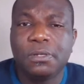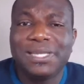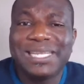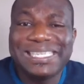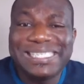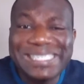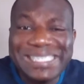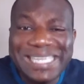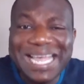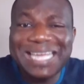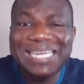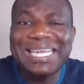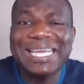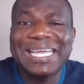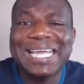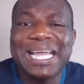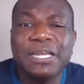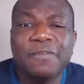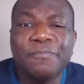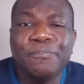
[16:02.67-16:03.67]
Decide the
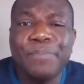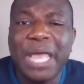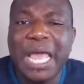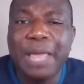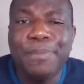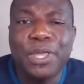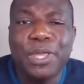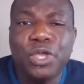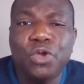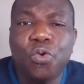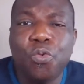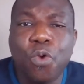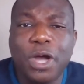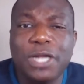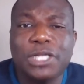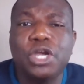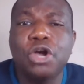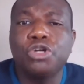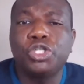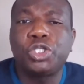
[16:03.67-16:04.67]
kind of baby you
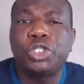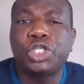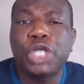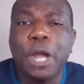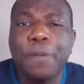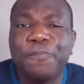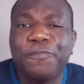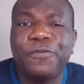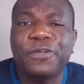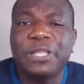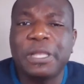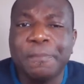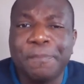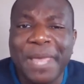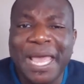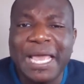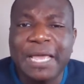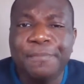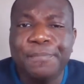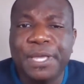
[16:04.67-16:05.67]
want. Go shop for the
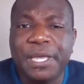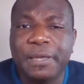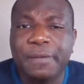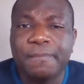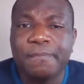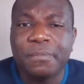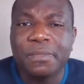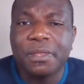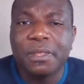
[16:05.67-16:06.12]
baby.